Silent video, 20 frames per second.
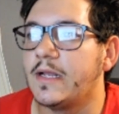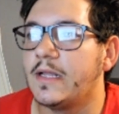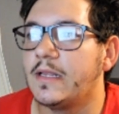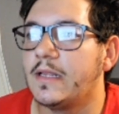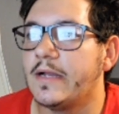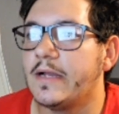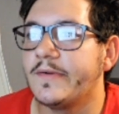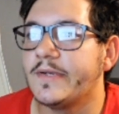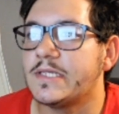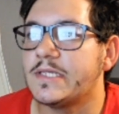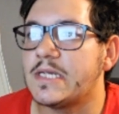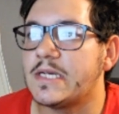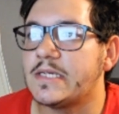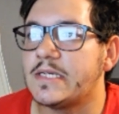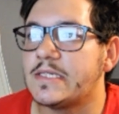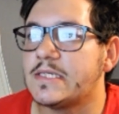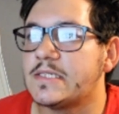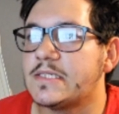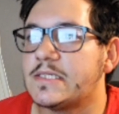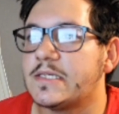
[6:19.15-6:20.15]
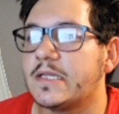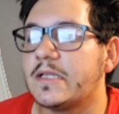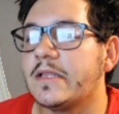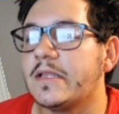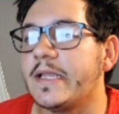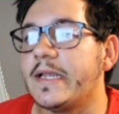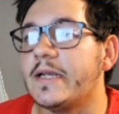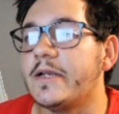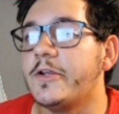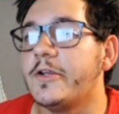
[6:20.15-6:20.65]
allowing scientists to
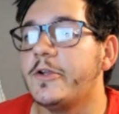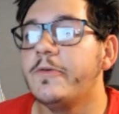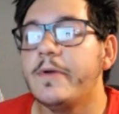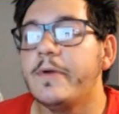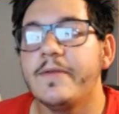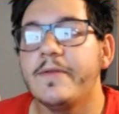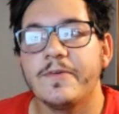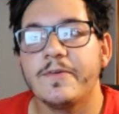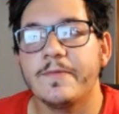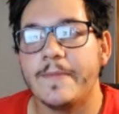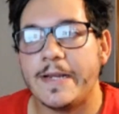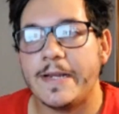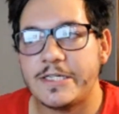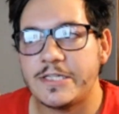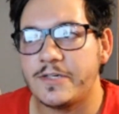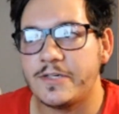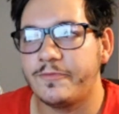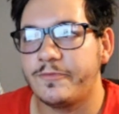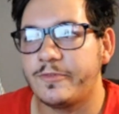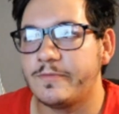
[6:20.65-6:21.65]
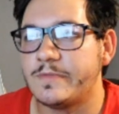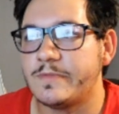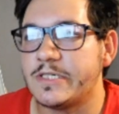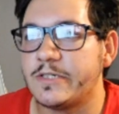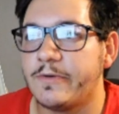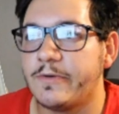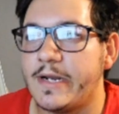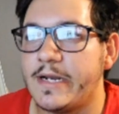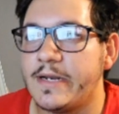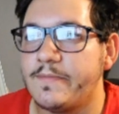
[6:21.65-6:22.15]
glean new information from
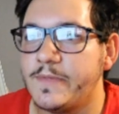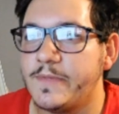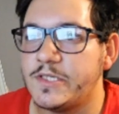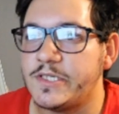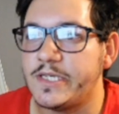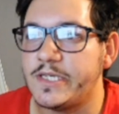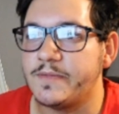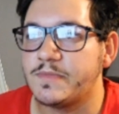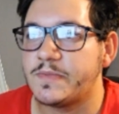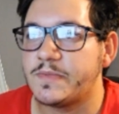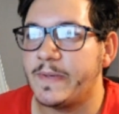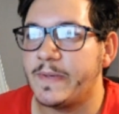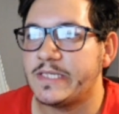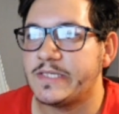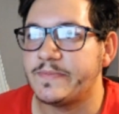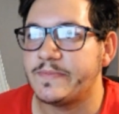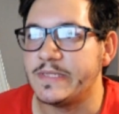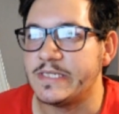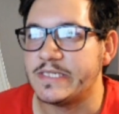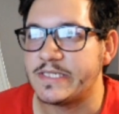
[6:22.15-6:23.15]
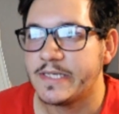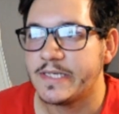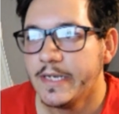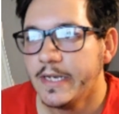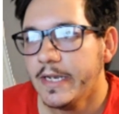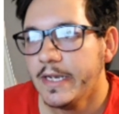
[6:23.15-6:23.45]
degraded museum specimens,